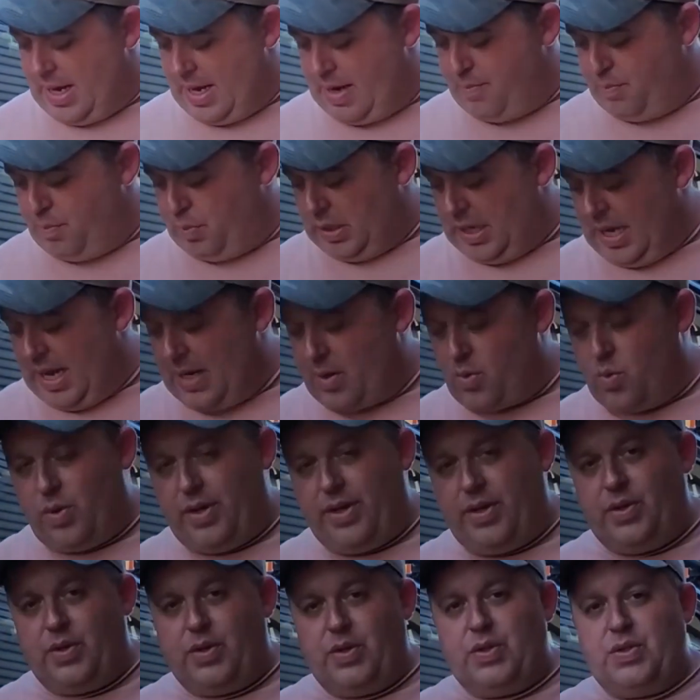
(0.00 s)
and black
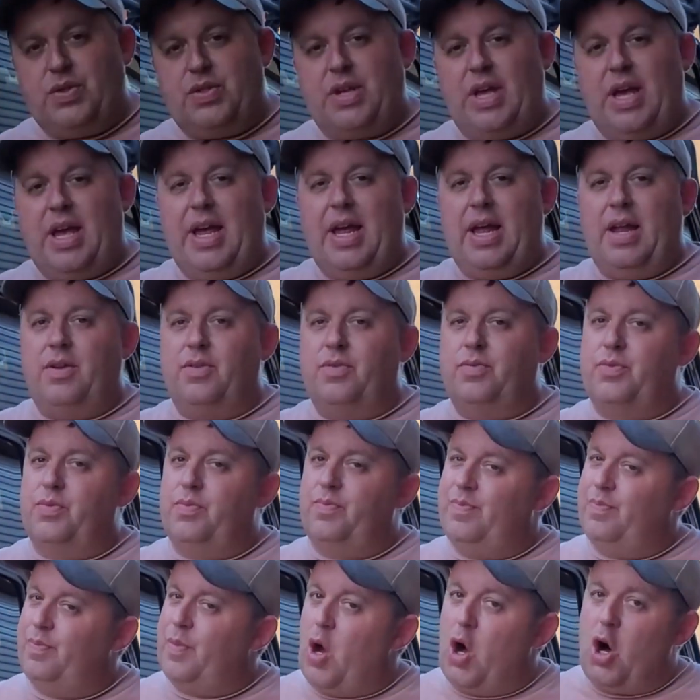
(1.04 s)
wheels and
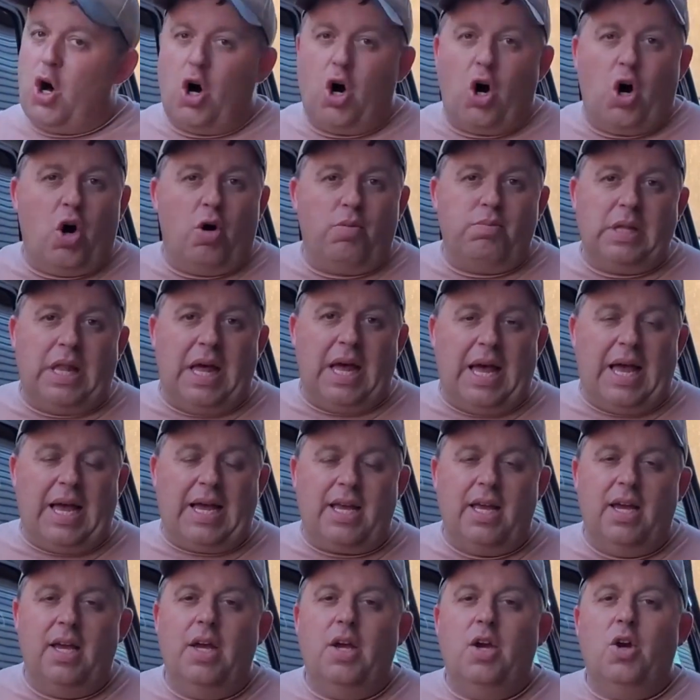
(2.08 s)
all
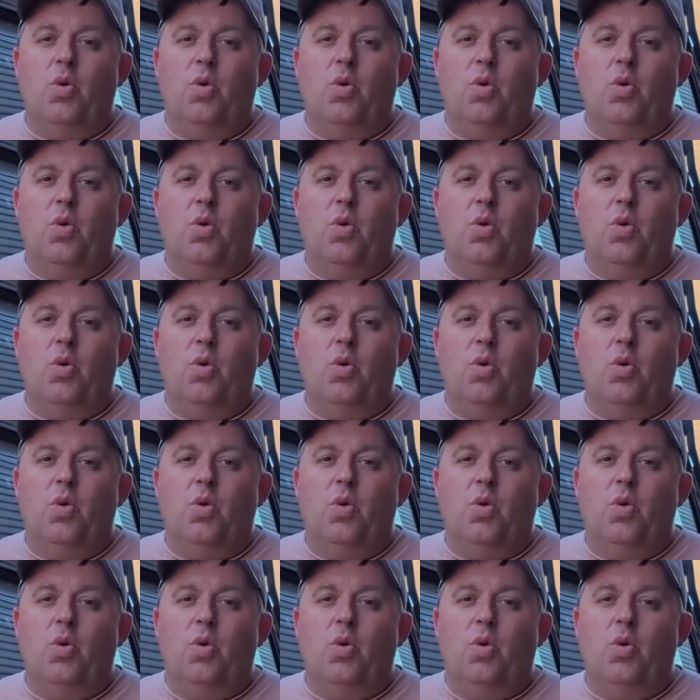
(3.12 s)
black,